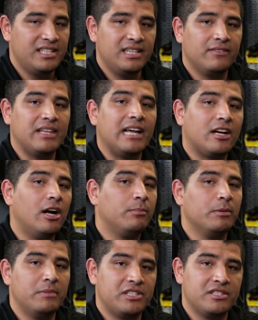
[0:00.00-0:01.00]
seeing if that
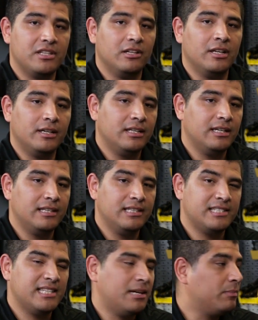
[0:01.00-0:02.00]
complements
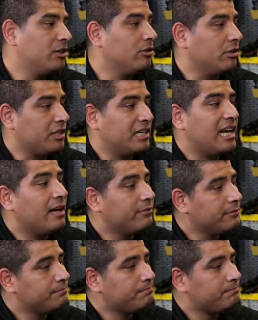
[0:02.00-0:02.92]
the setup that you're looking to have.